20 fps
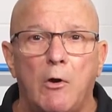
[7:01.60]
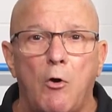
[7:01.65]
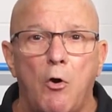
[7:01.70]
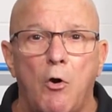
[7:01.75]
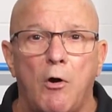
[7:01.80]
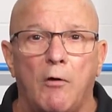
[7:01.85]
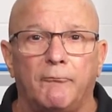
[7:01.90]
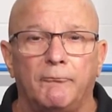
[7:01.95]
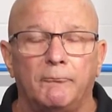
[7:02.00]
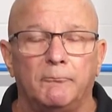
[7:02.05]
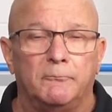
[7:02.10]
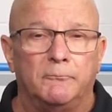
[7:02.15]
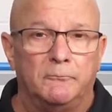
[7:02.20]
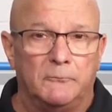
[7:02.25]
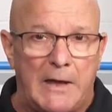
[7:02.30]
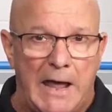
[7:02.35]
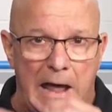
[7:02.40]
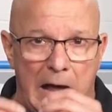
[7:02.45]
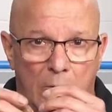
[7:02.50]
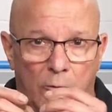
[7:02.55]

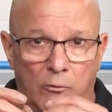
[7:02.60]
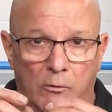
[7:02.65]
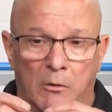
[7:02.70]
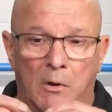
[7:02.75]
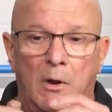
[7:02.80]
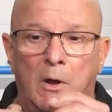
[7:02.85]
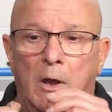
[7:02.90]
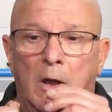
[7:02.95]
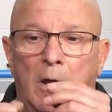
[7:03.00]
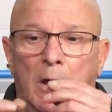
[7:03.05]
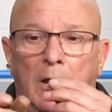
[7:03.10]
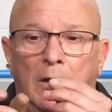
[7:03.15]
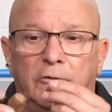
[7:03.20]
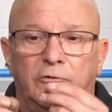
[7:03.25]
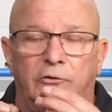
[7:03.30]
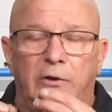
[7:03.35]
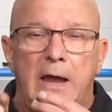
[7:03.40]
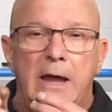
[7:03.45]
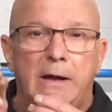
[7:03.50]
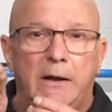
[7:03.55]
out,
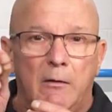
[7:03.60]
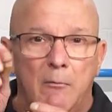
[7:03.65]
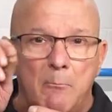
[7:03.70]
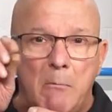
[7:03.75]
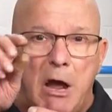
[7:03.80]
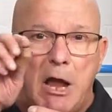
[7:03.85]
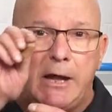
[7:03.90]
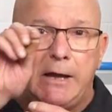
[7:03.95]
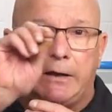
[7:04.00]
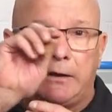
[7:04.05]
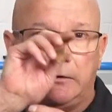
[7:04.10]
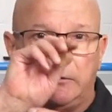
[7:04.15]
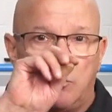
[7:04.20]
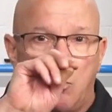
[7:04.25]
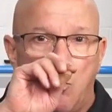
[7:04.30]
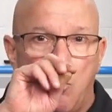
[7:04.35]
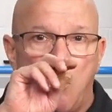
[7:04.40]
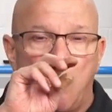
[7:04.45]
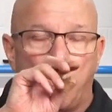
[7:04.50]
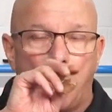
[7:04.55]
take a mic and
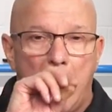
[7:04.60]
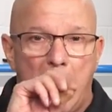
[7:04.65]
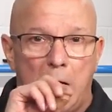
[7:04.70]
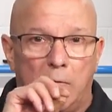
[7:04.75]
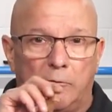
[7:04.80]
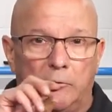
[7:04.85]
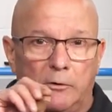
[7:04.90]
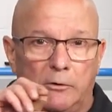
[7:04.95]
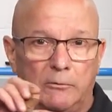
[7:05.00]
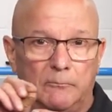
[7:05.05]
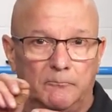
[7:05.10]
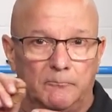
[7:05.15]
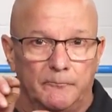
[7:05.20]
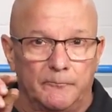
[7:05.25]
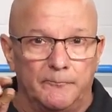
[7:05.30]
go around it.